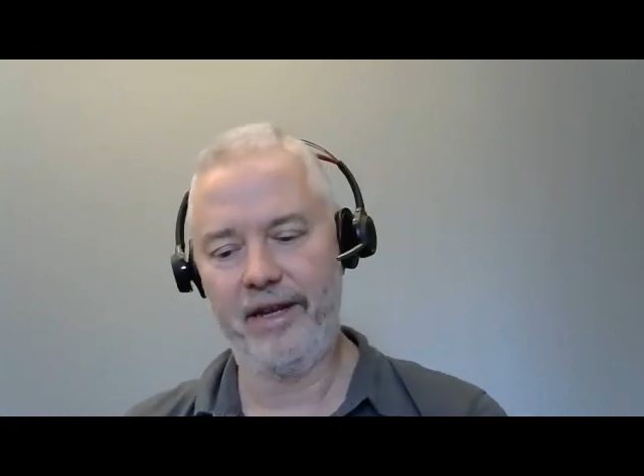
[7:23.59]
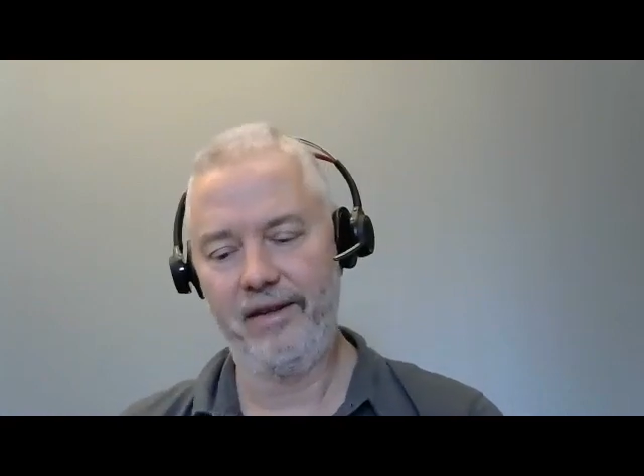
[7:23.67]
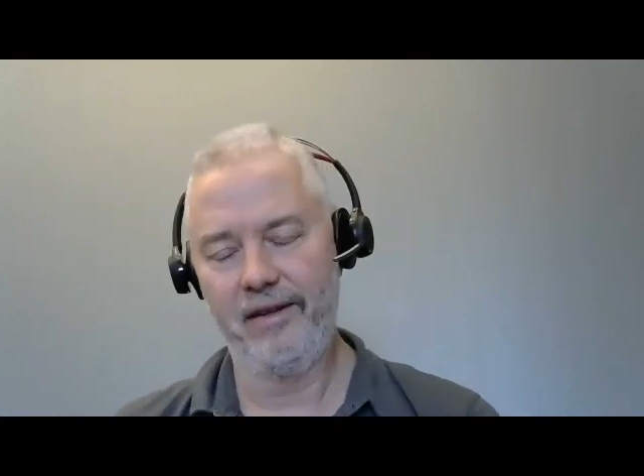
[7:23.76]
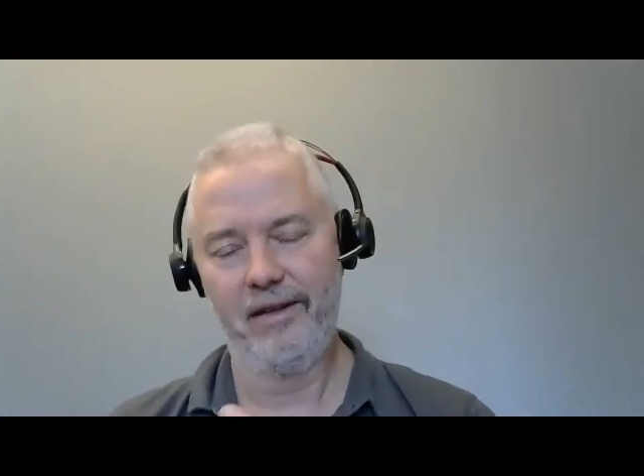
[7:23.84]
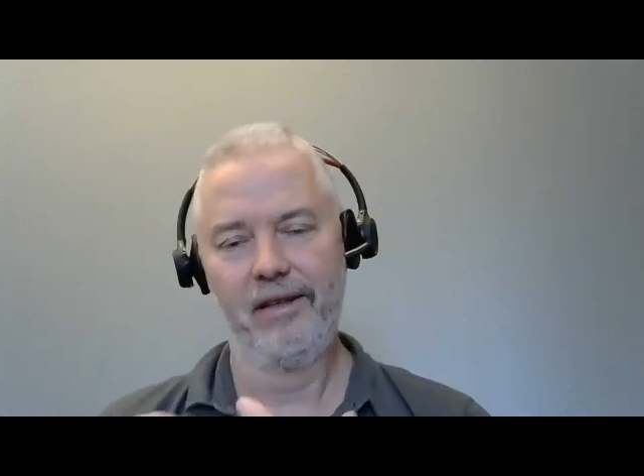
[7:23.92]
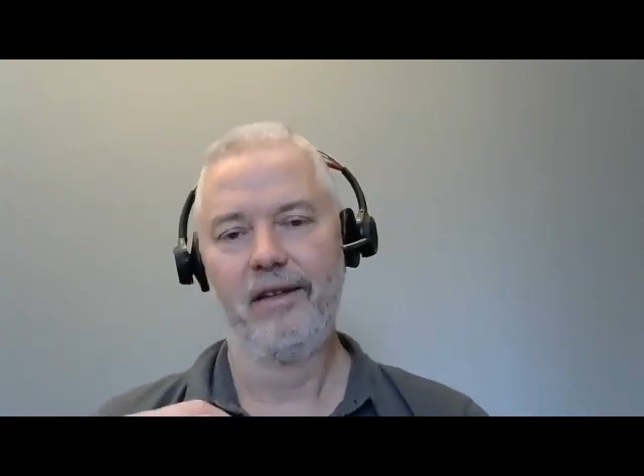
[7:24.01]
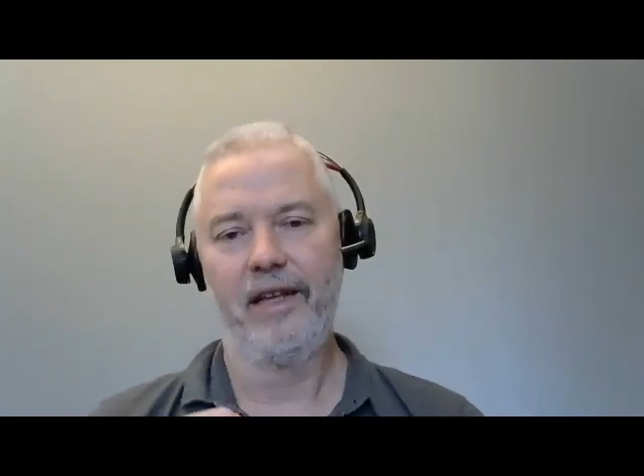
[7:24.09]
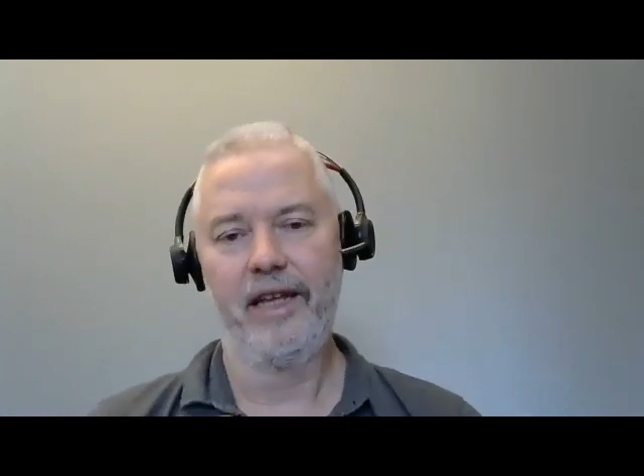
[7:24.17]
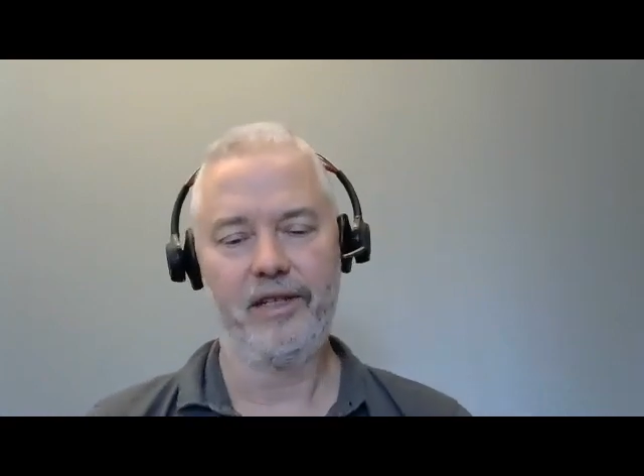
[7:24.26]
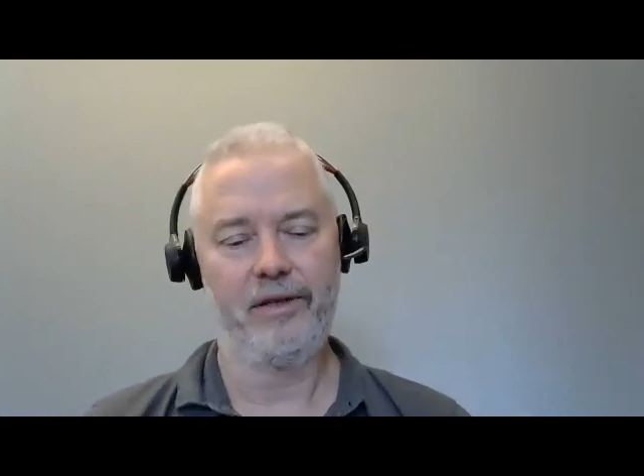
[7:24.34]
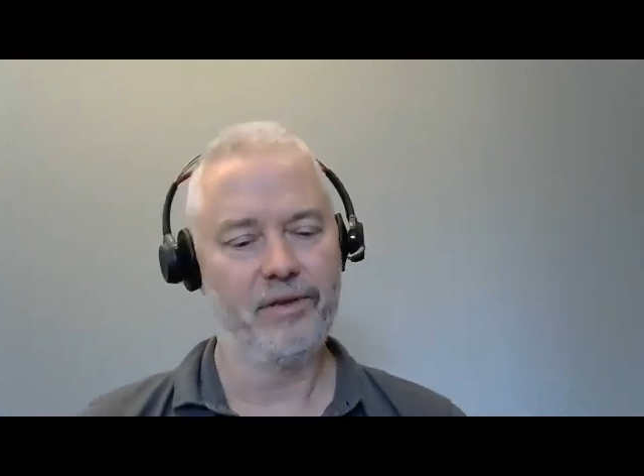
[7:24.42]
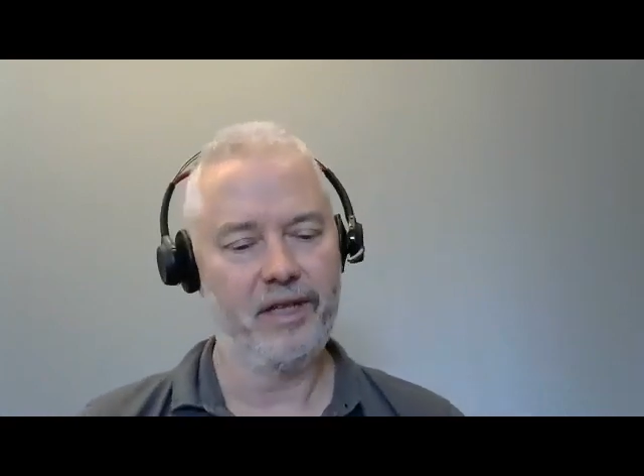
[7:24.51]
We had
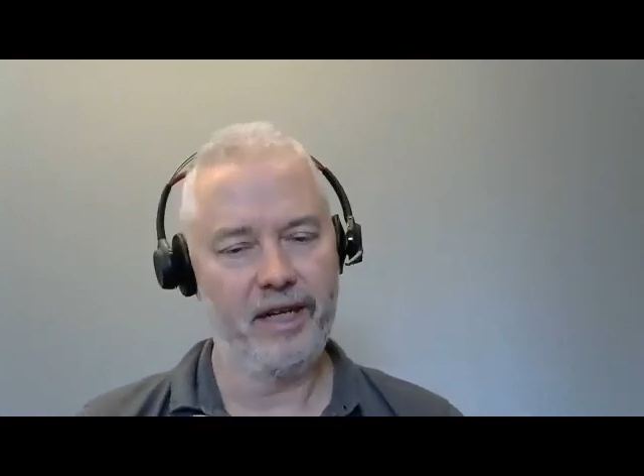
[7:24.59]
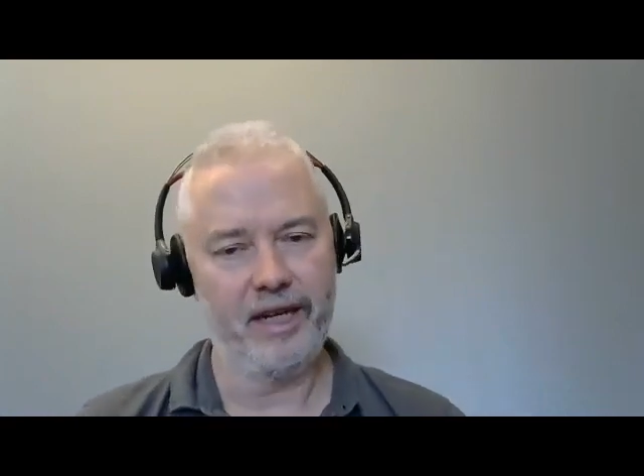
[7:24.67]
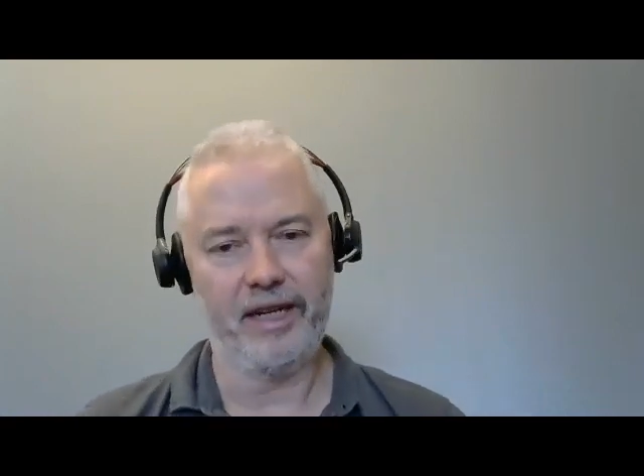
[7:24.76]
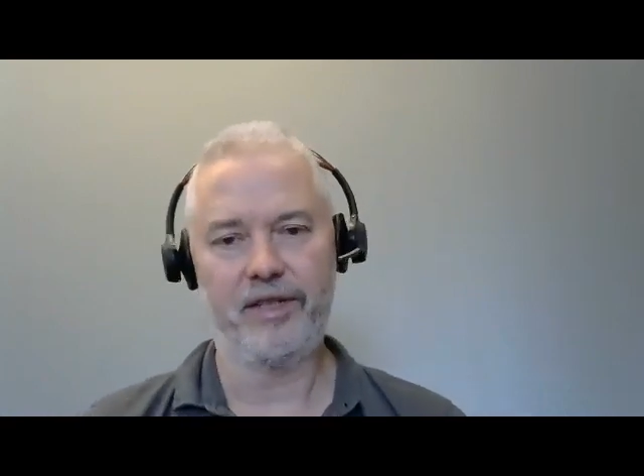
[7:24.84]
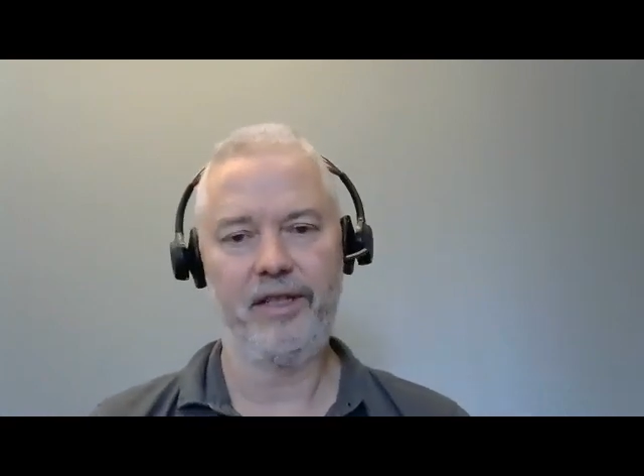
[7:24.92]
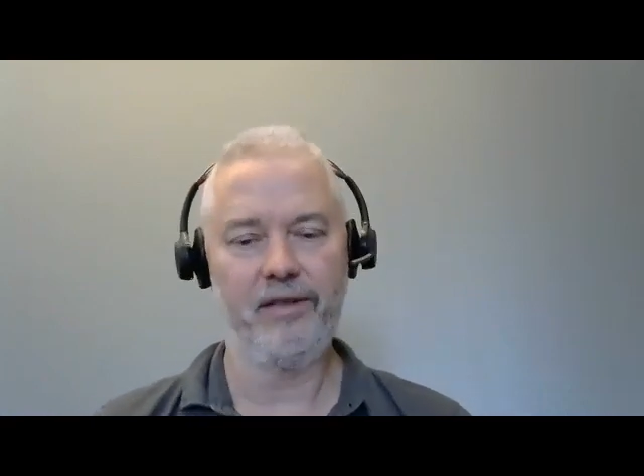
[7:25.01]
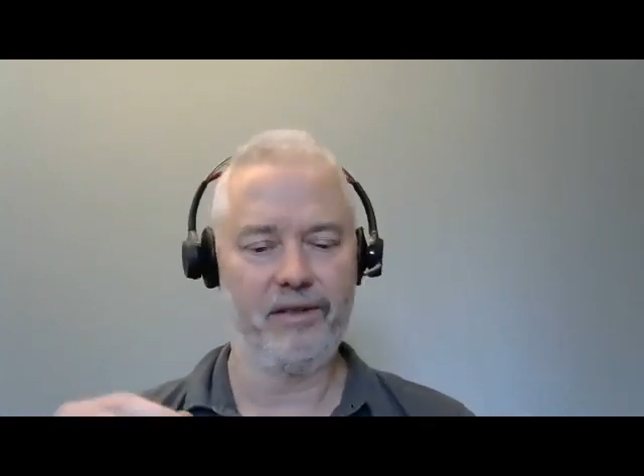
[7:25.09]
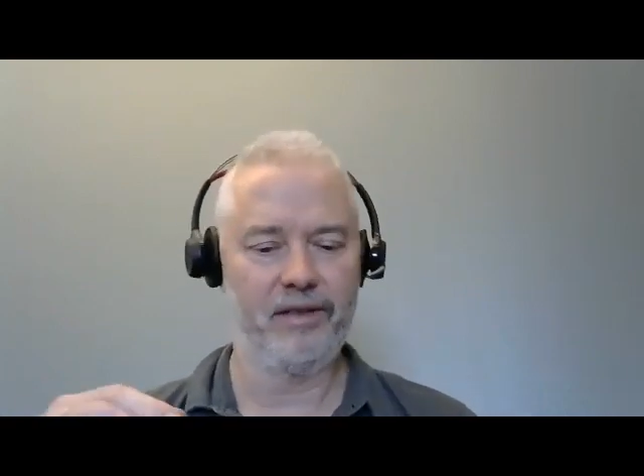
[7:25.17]
S D L C and H